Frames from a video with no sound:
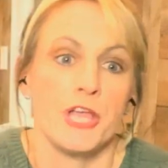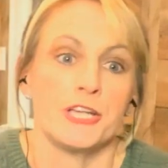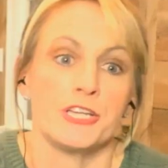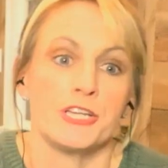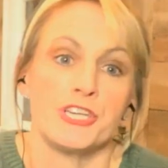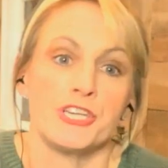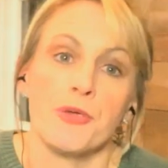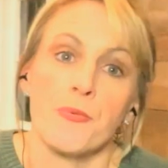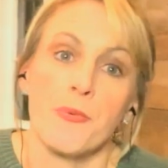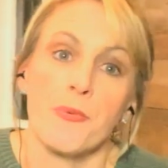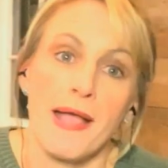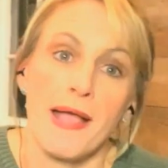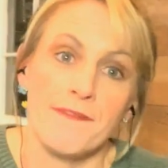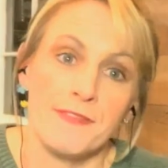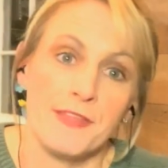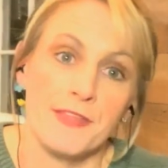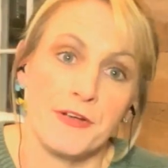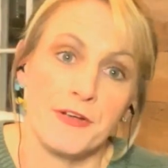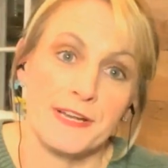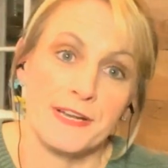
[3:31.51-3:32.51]
She arrived
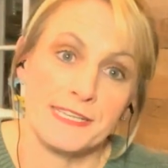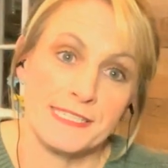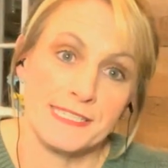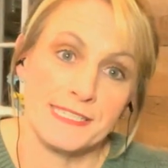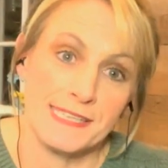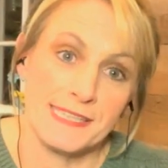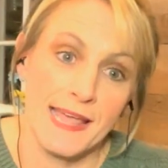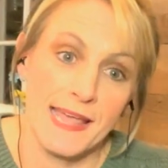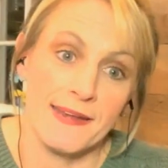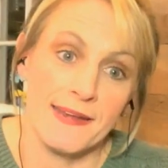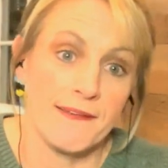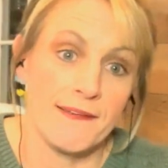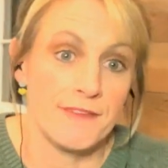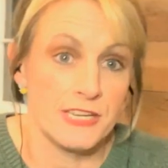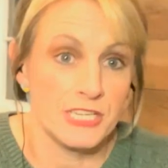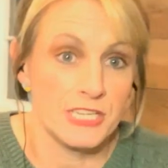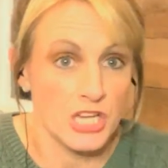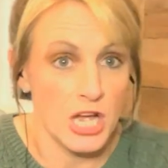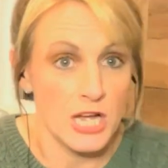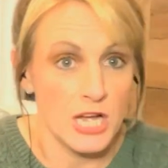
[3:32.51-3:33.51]
there in a state of
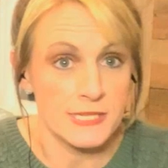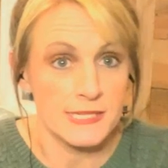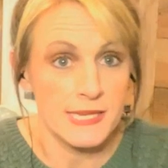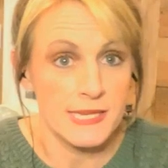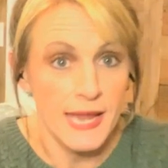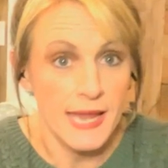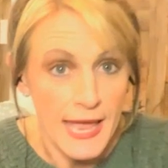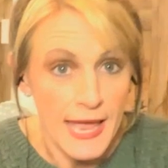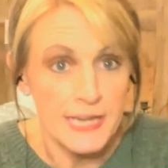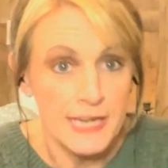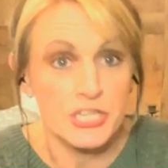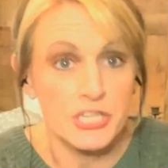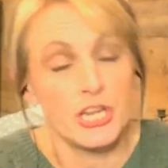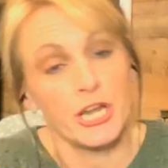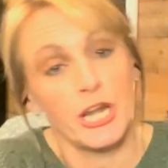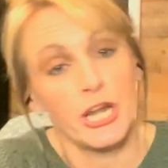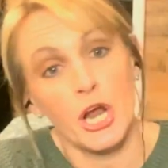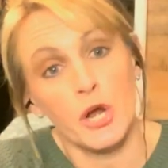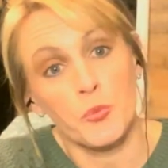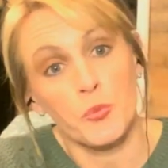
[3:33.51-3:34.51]

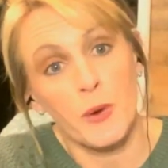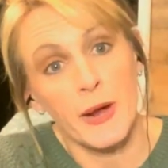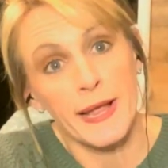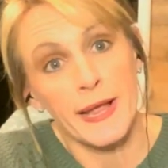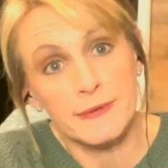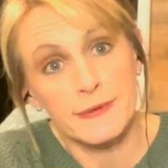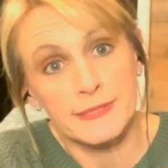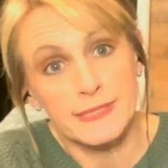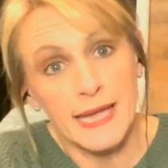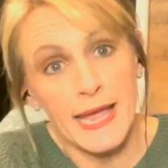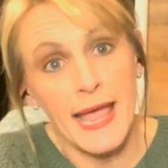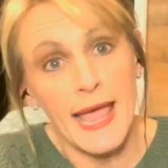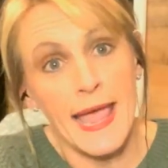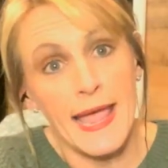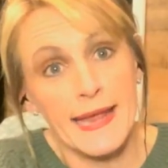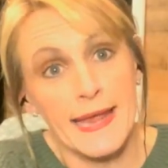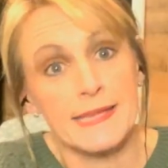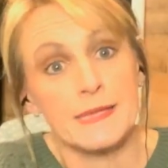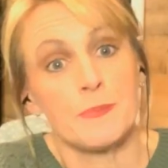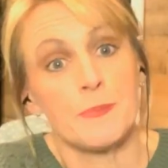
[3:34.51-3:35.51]
intoxication around
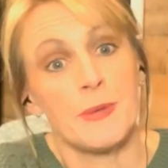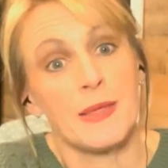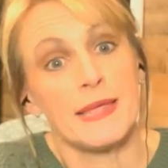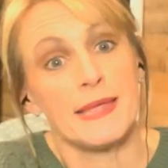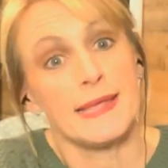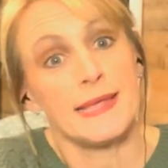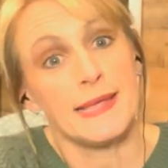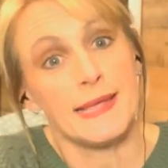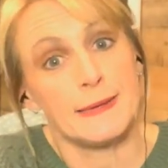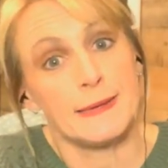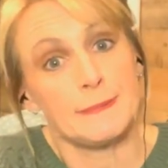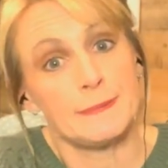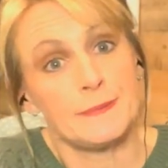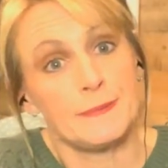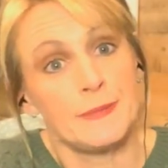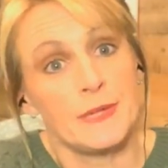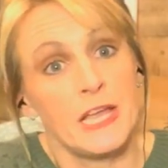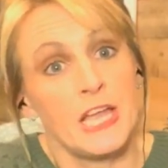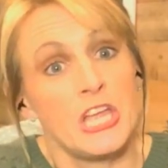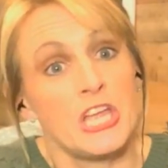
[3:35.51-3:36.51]
eight p m
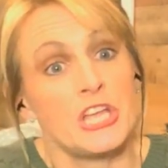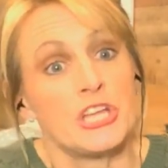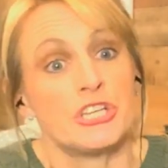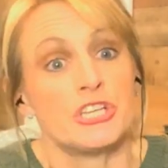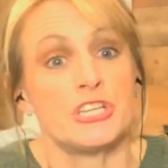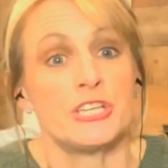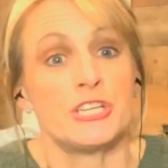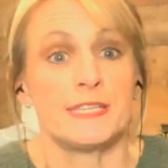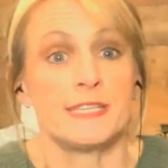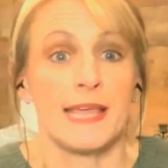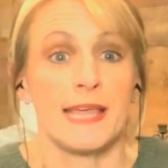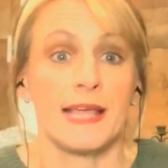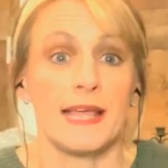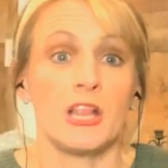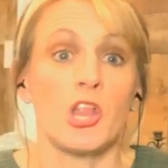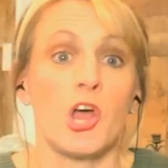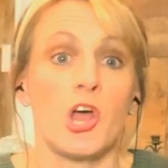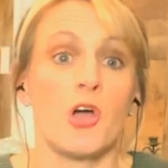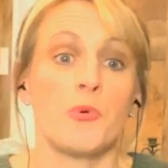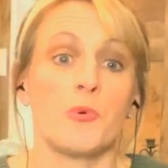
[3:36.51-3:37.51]
She sang
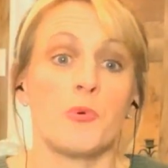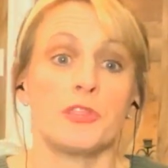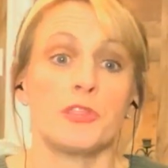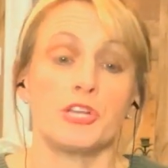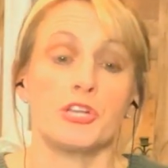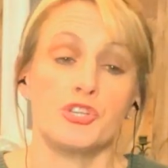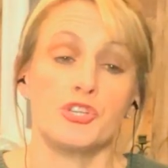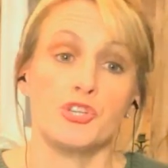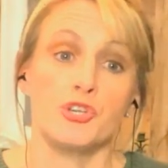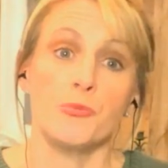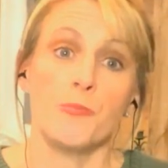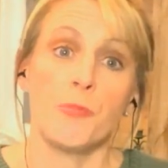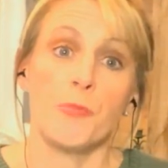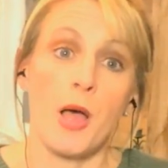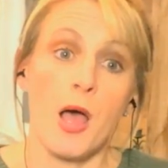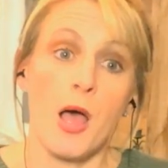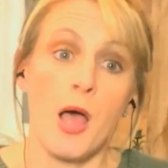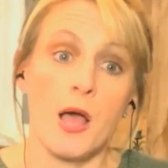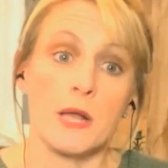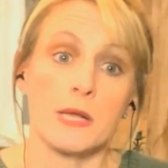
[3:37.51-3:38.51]
along with a
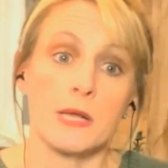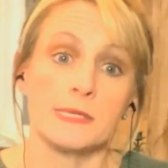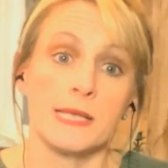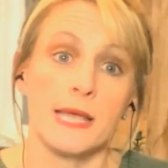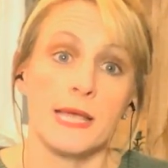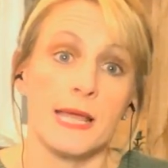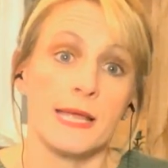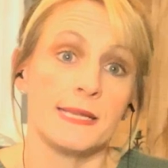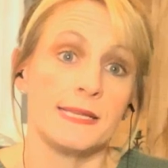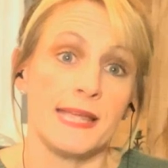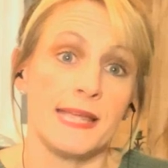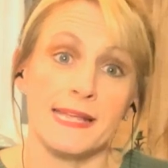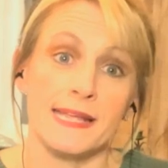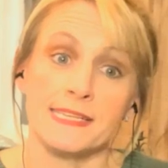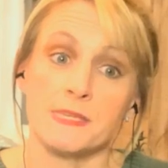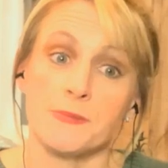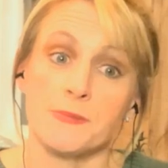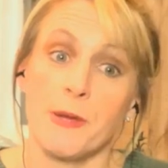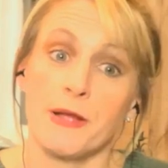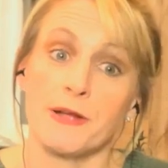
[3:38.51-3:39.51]
jukebox,
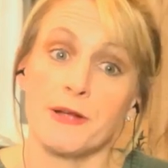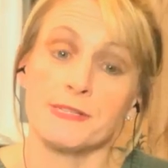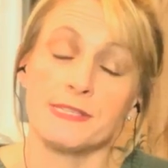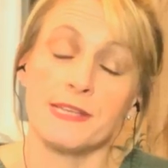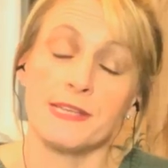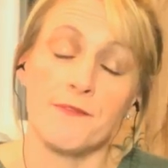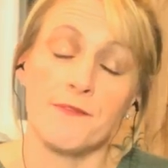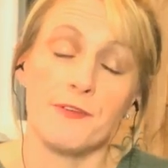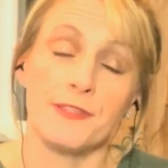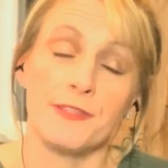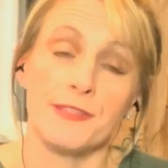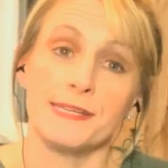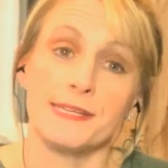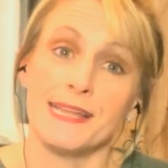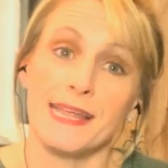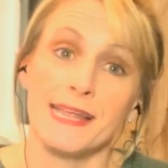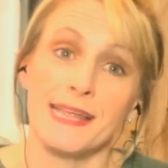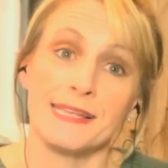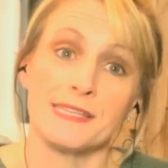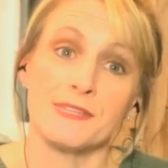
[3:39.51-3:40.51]
danced by herself on the
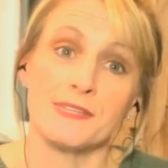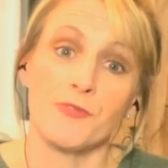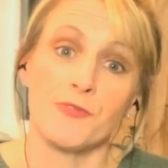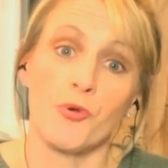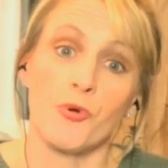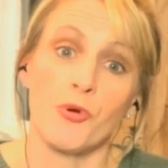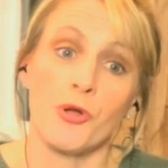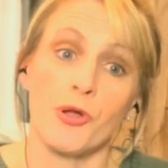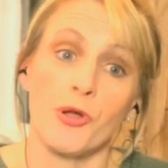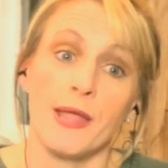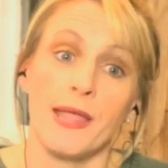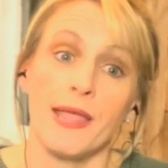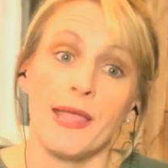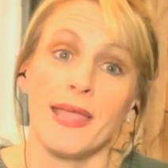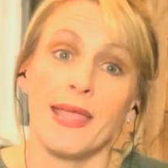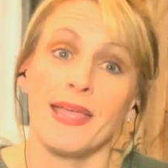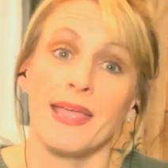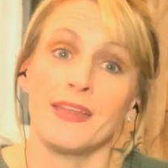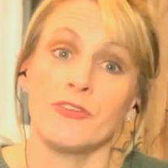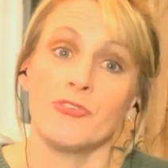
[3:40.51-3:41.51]
dance floor,
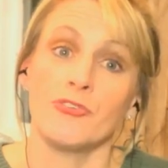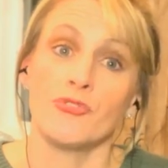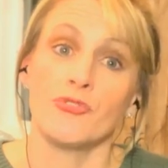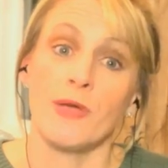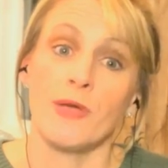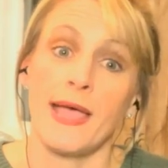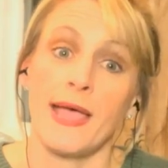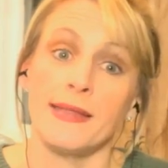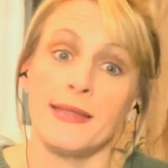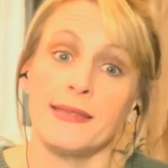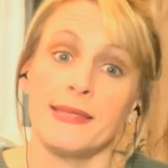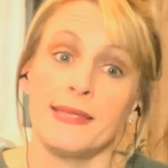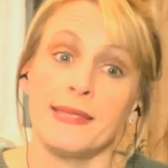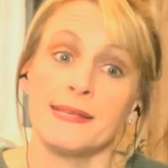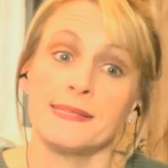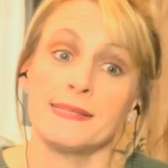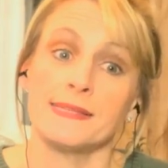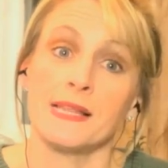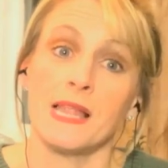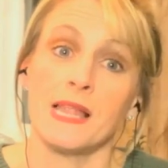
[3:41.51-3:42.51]
and tried to
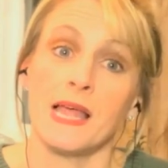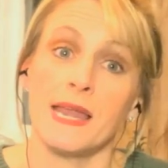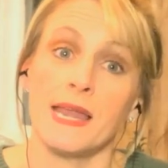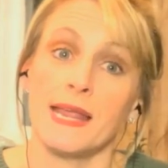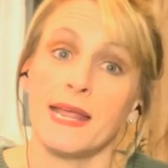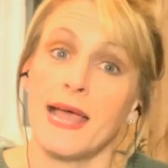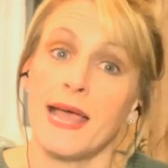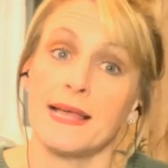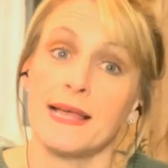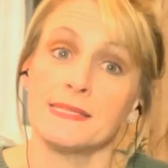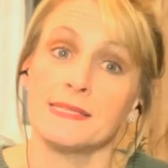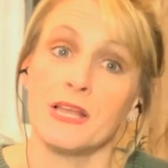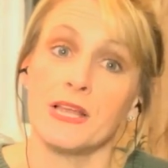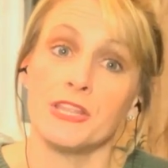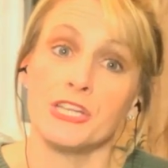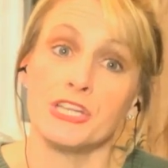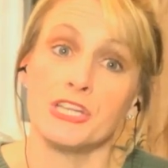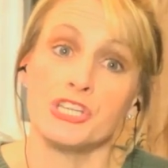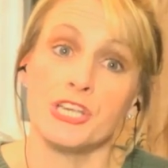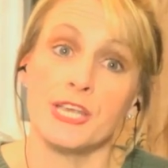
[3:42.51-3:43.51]
kiss a lot of guys on
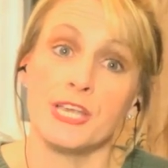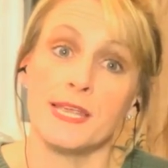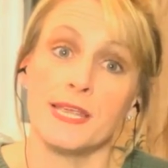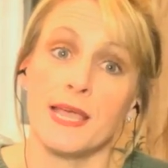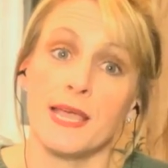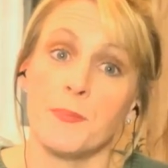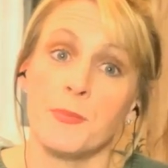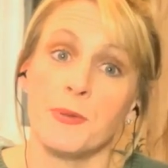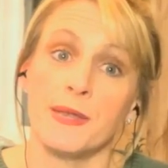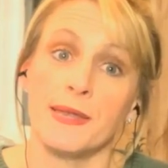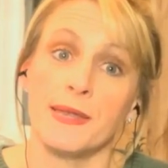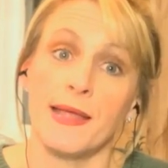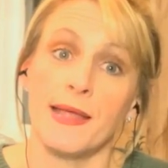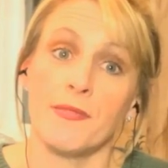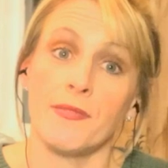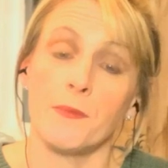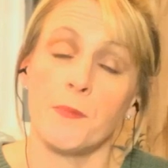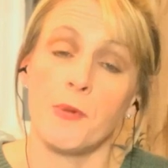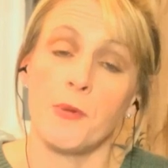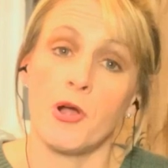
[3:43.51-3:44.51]
the cheek up and down
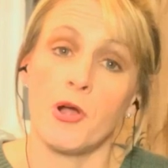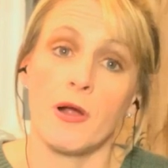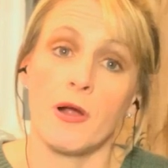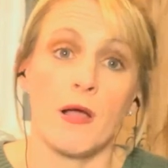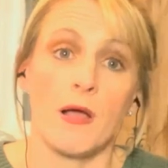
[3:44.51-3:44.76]
the bar.